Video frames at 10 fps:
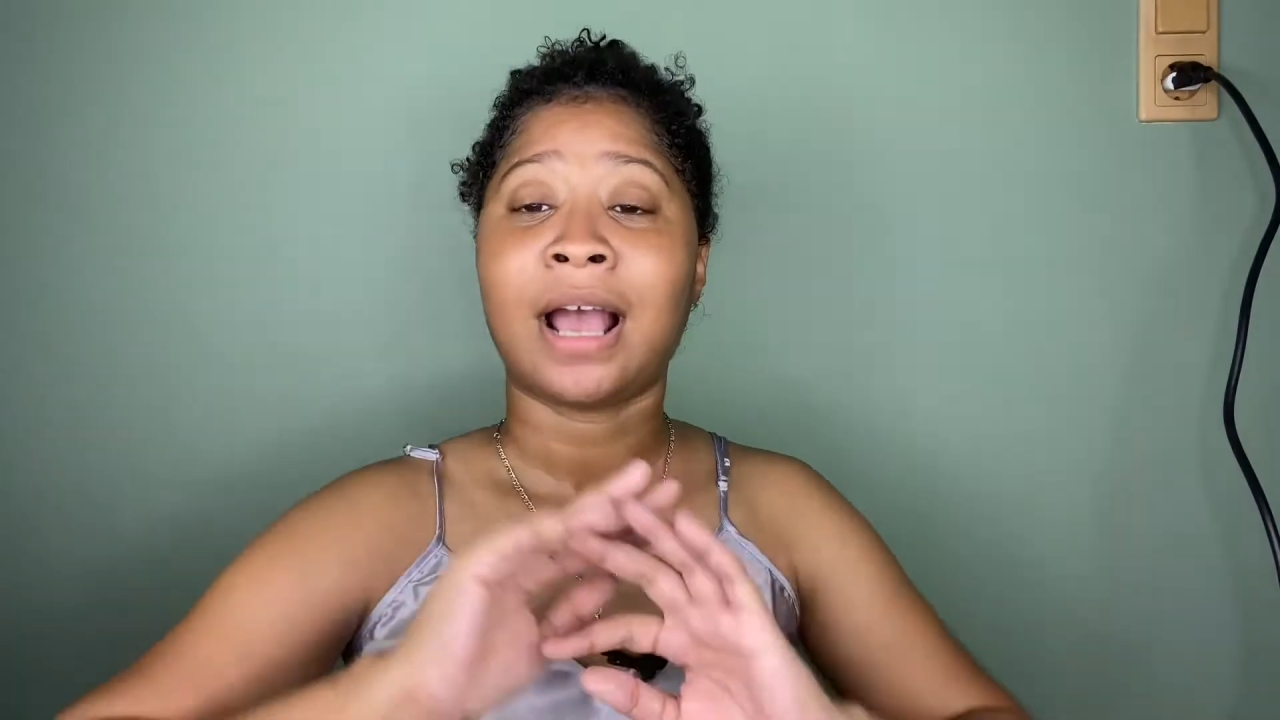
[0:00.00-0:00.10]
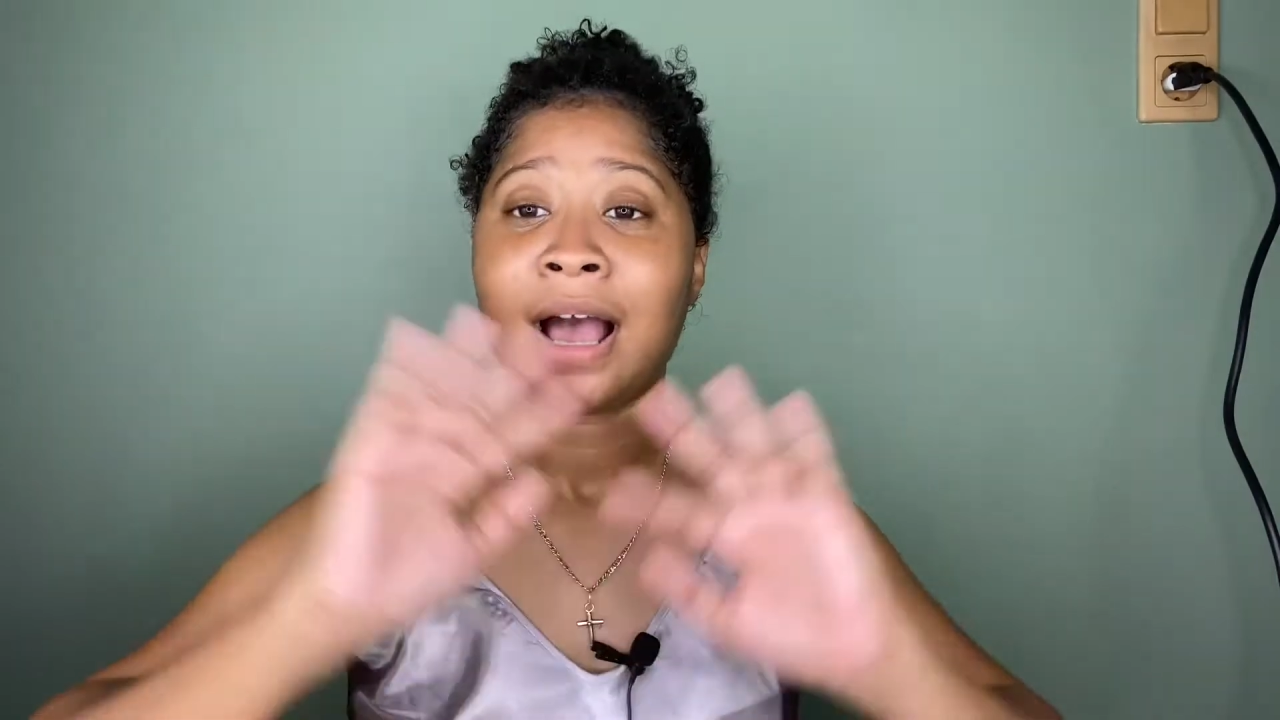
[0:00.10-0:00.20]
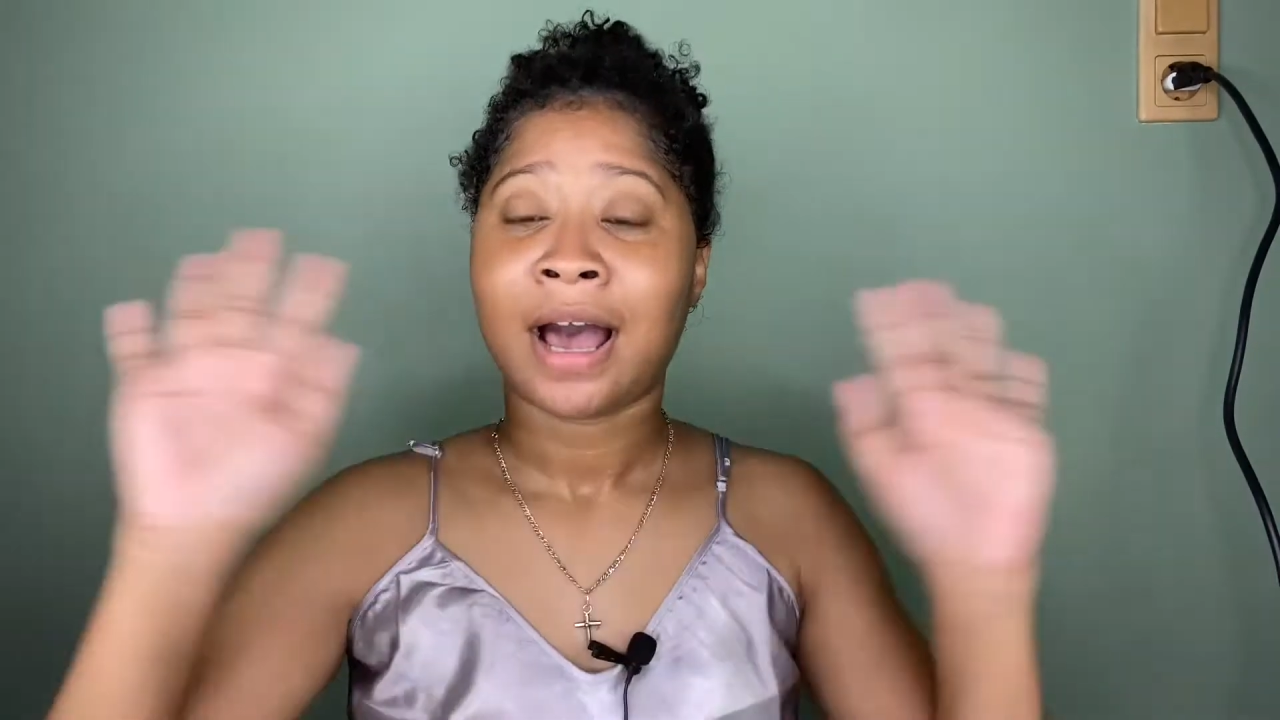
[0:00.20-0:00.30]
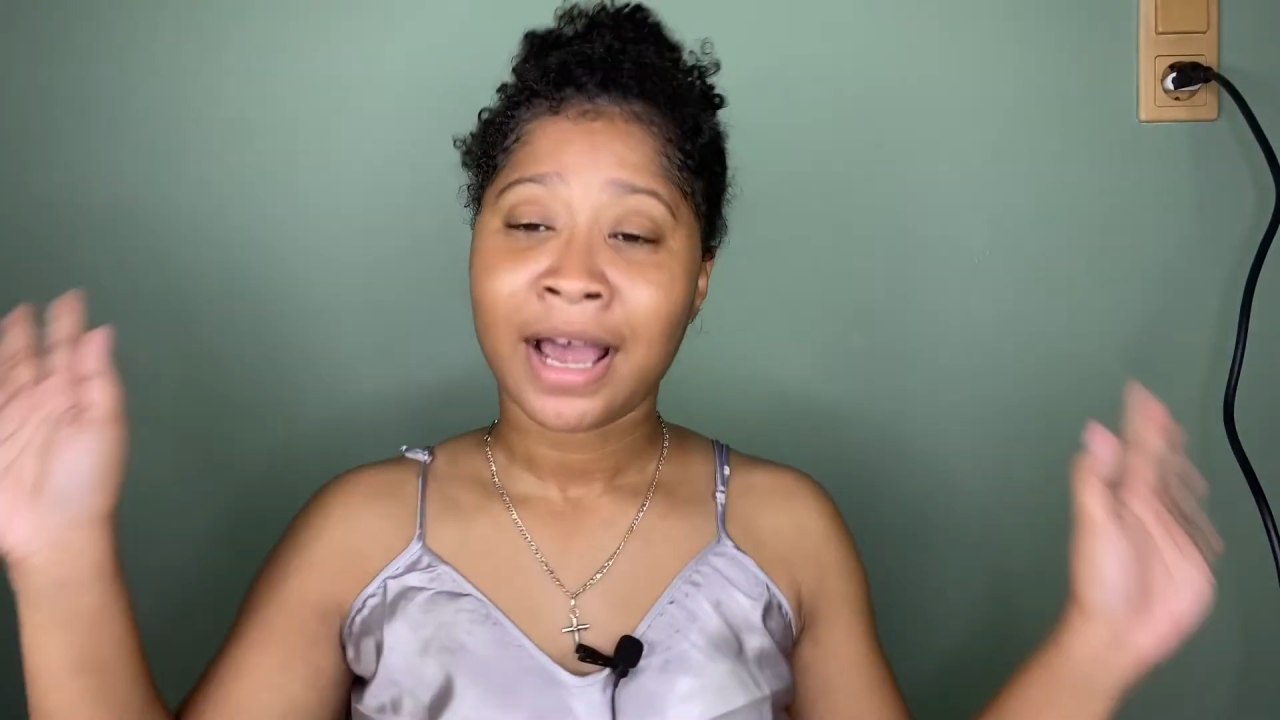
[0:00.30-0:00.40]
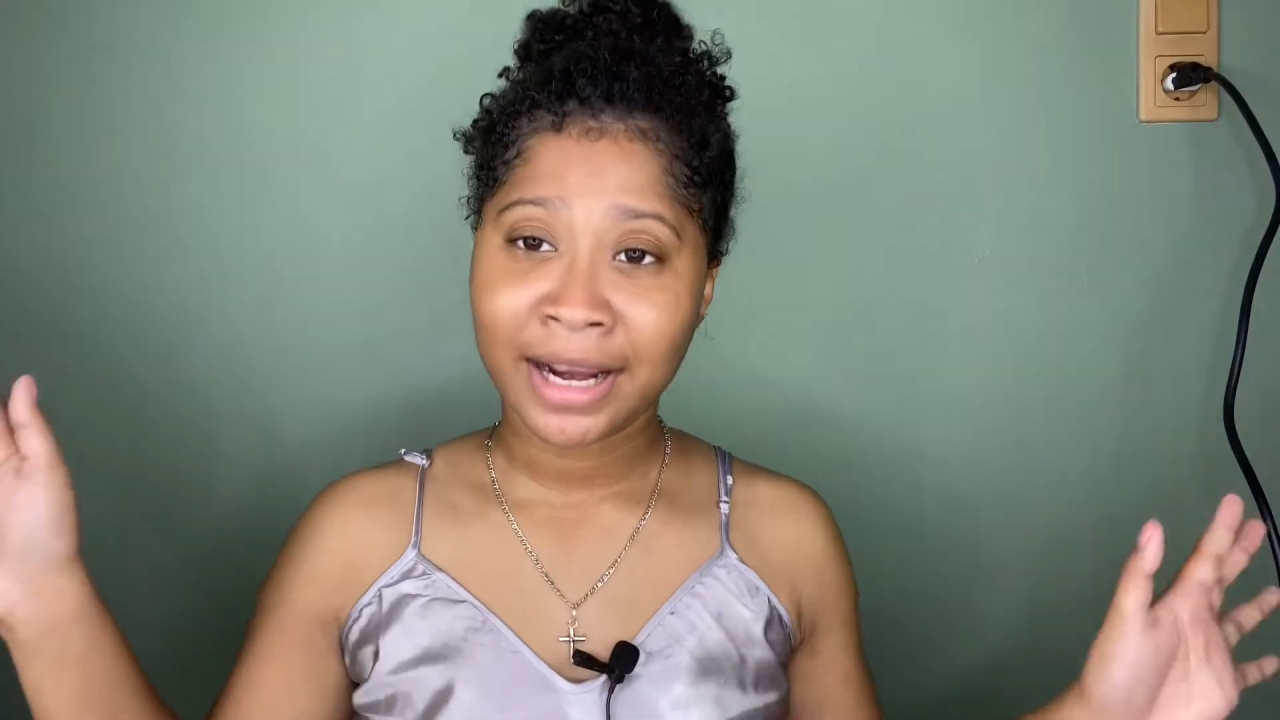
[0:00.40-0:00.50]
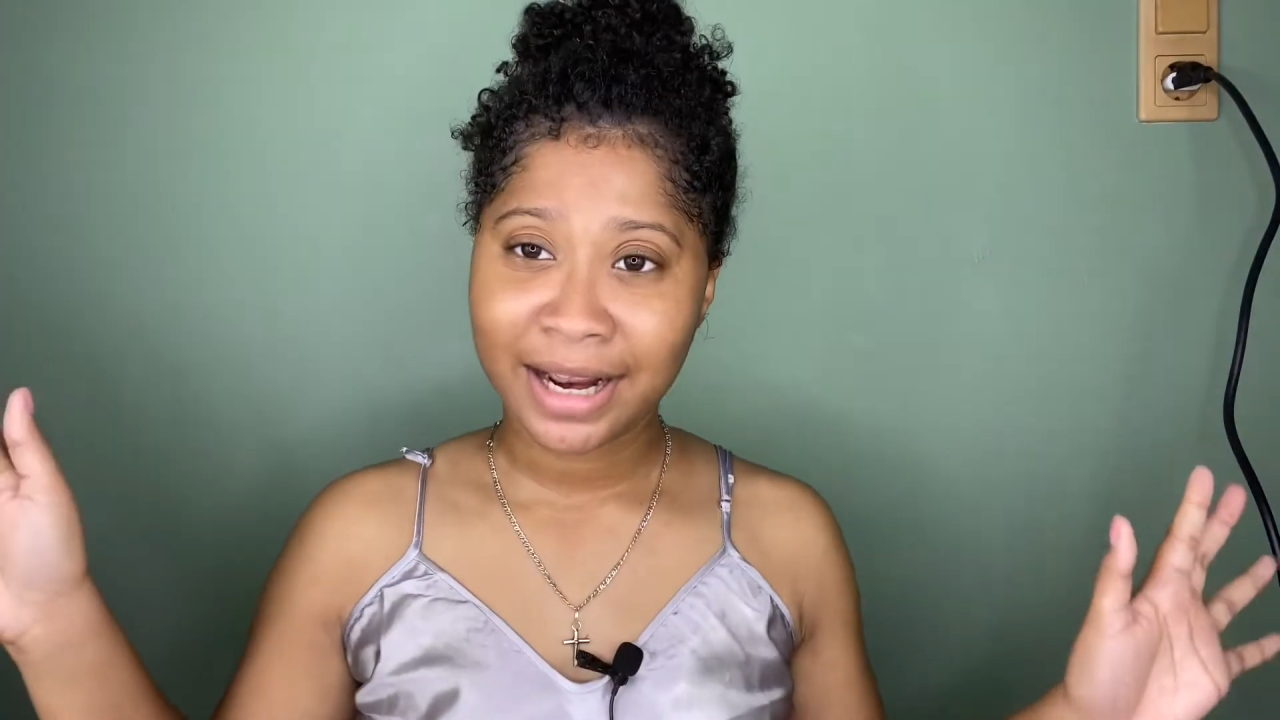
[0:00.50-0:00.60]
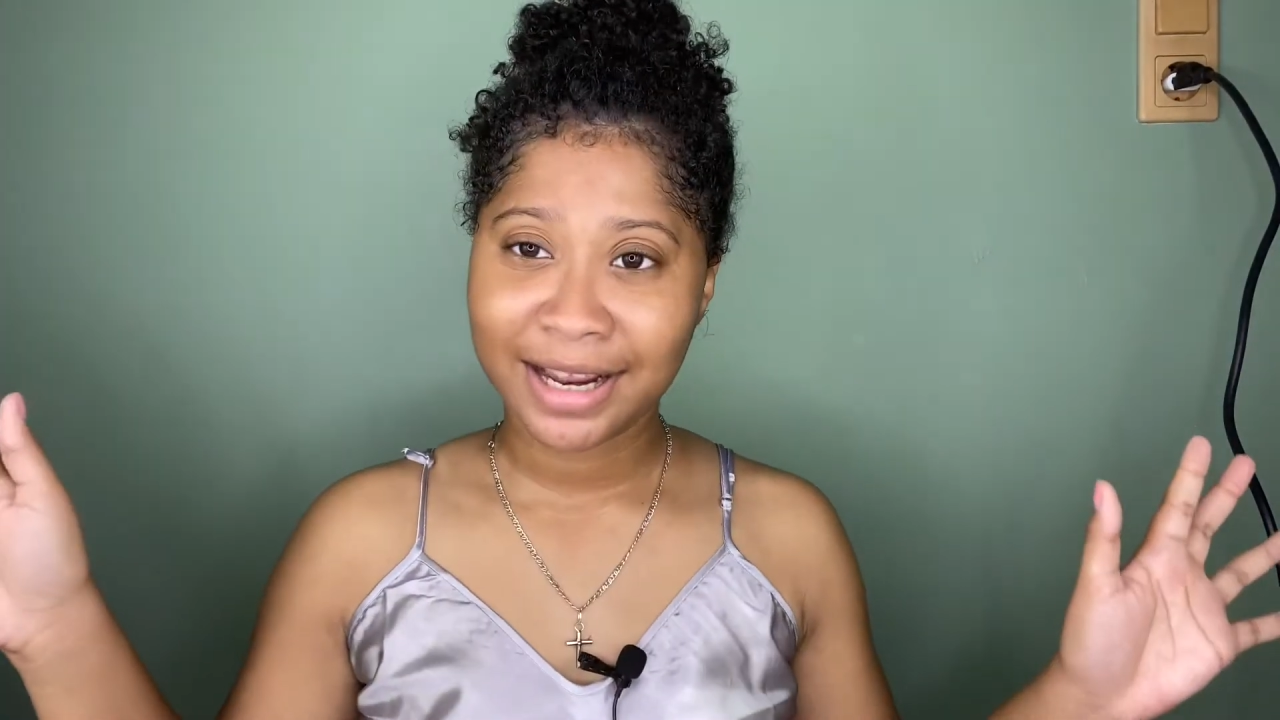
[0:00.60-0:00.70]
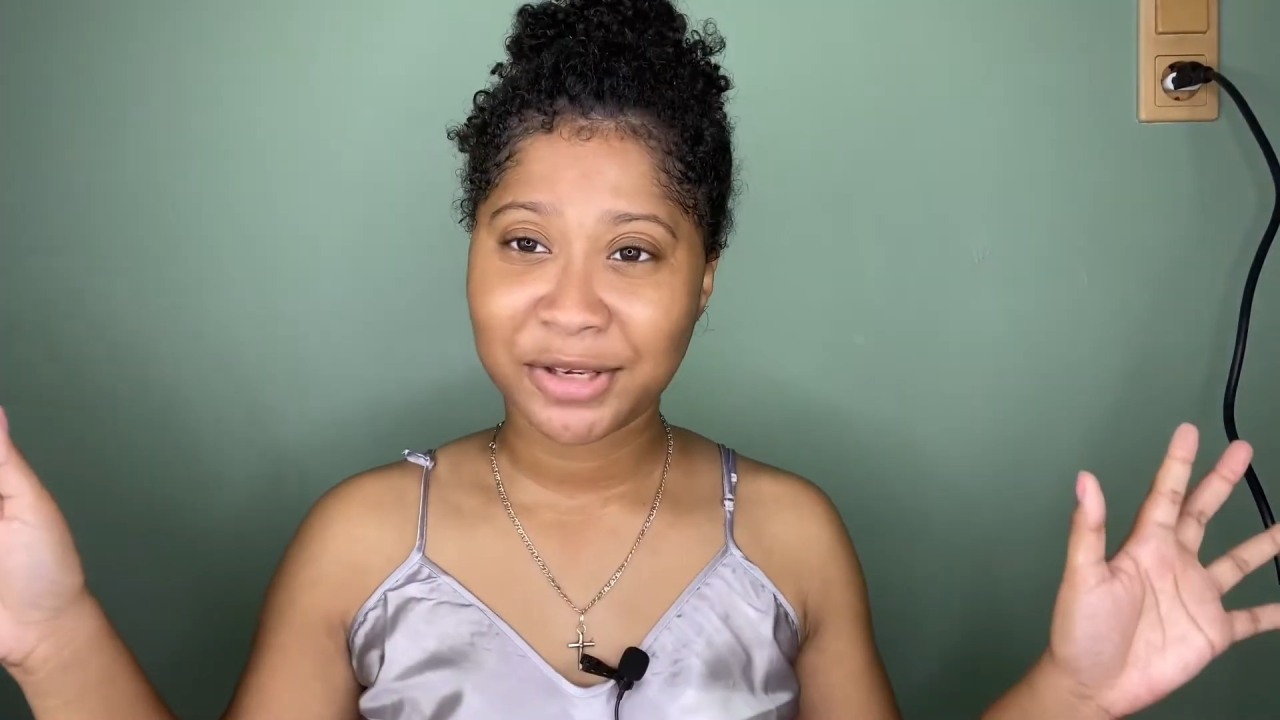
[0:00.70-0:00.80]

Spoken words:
Hi guys,